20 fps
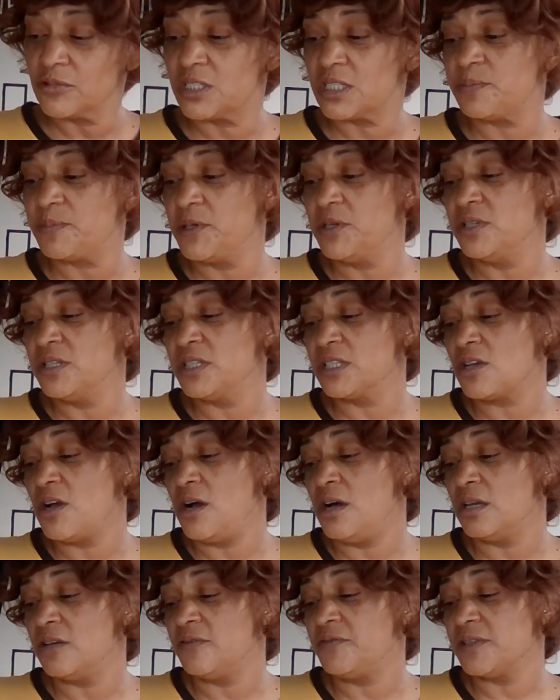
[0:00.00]
spirit is
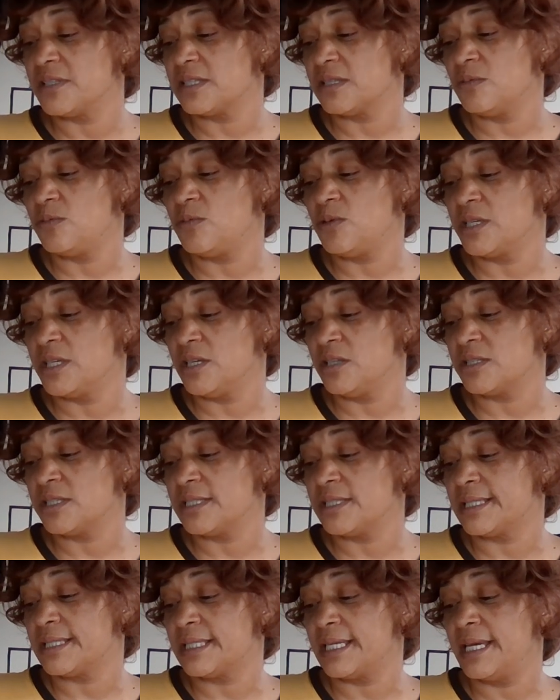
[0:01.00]
calling for someone
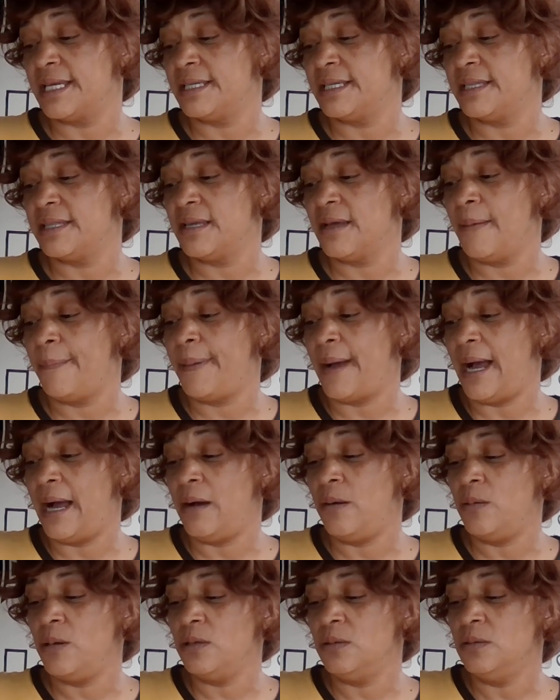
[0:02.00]
else to stand in their
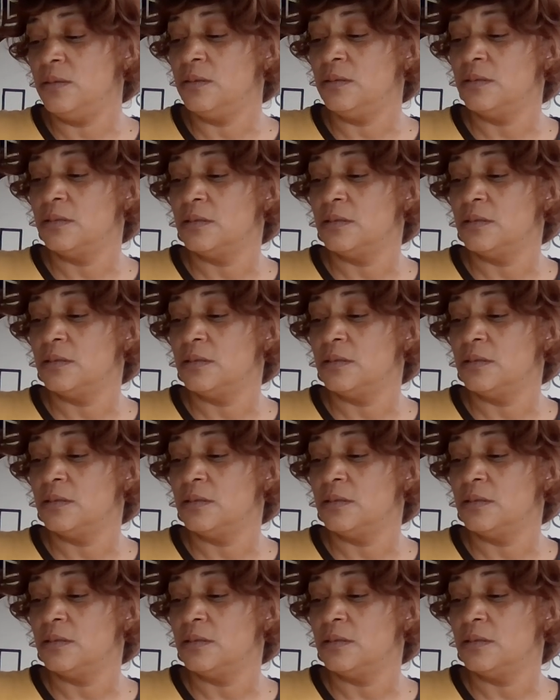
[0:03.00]
power